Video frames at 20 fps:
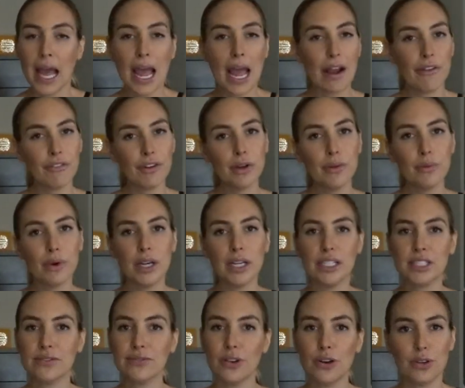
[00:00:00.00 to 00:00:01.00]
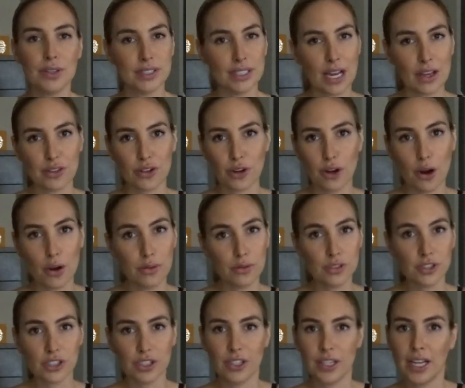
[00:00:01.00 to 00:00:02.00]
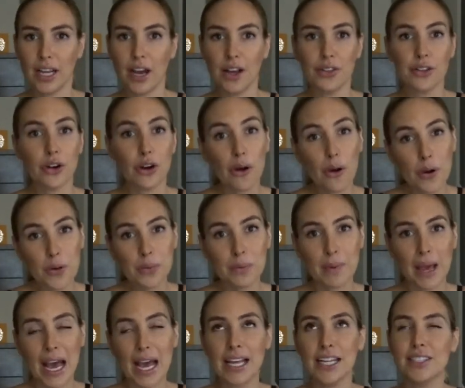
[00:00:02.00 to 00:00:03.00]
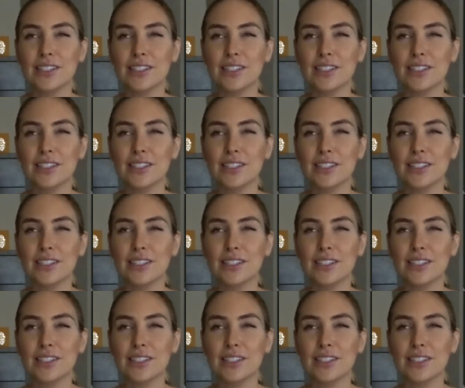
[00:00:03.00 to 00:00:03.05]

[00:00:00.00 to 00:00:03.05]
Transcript: Everyone is focused on their own journey, on their own mat.